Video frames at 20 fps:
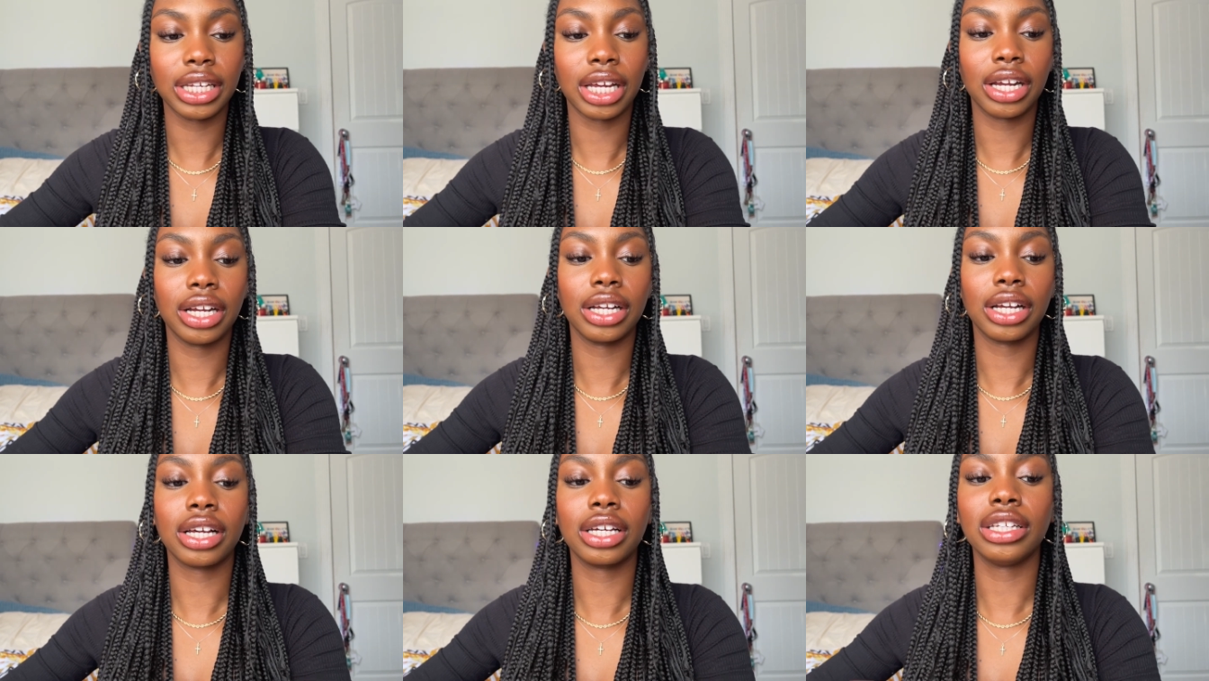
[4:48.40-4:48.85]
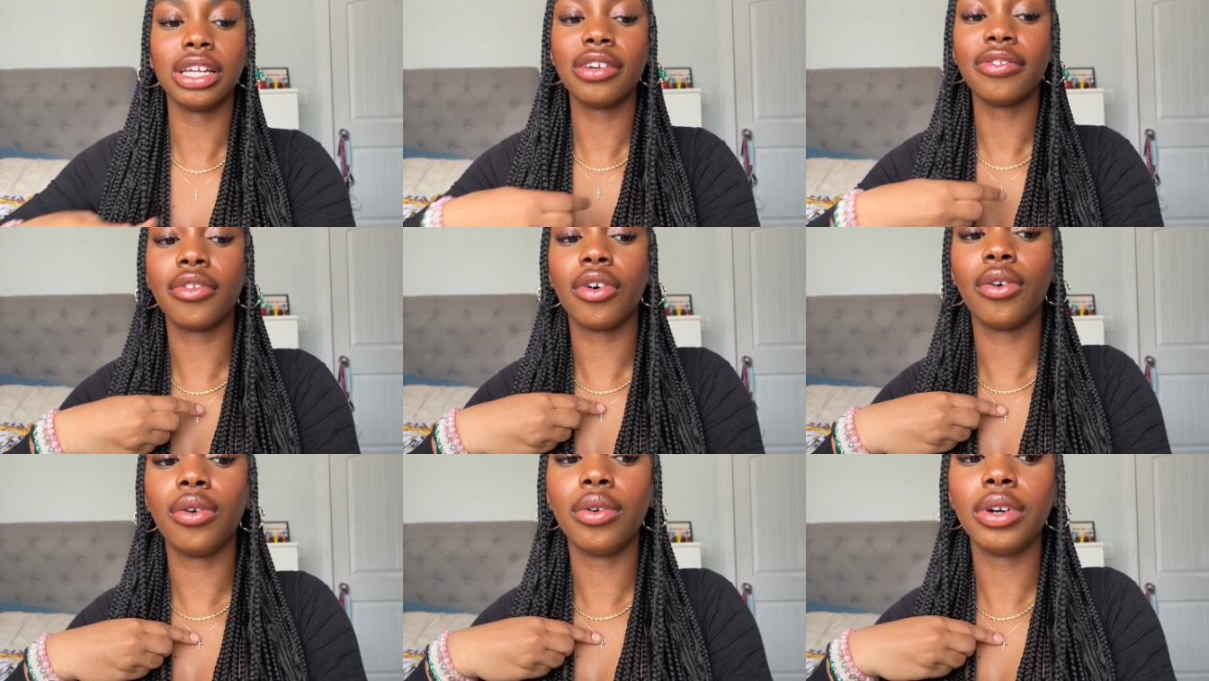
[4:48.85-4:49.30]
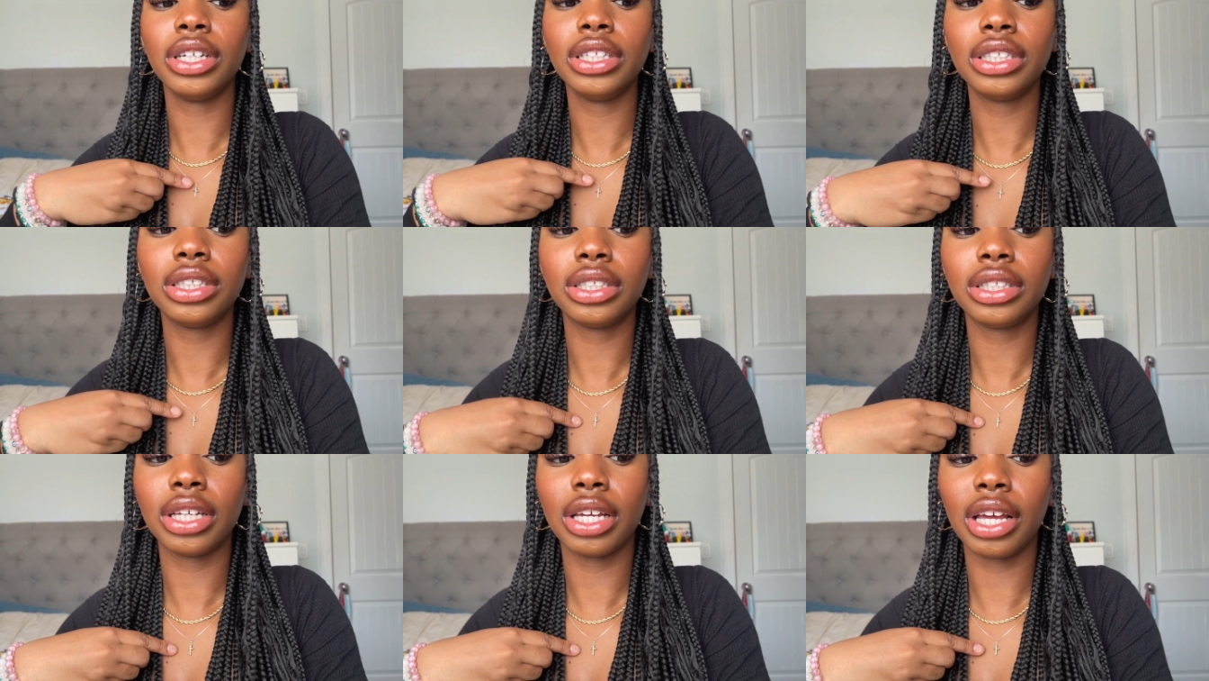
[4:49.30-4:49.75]
era because I've
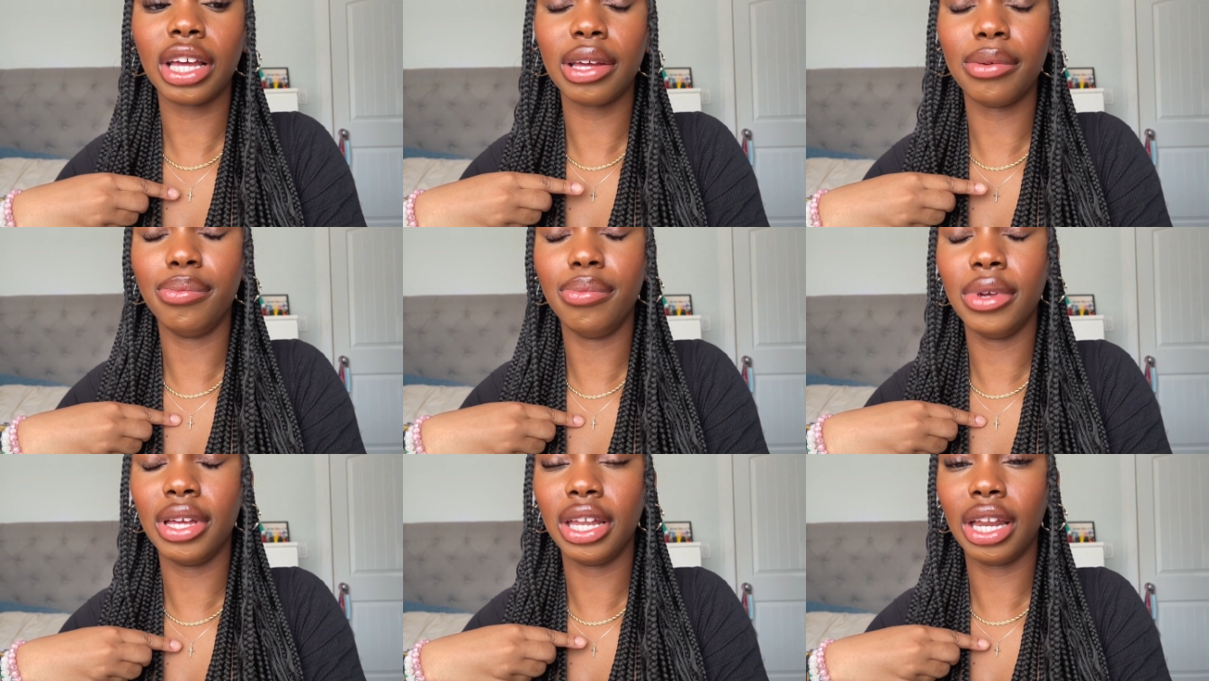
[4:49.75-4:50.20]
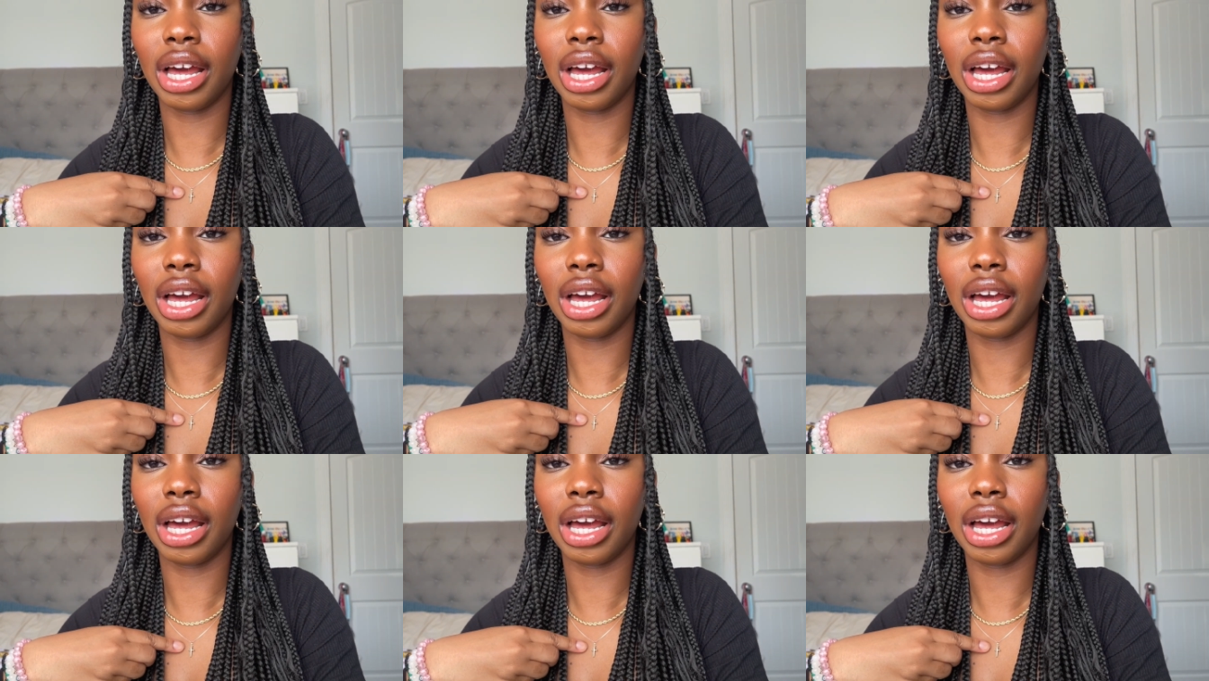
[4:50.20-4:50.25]
always been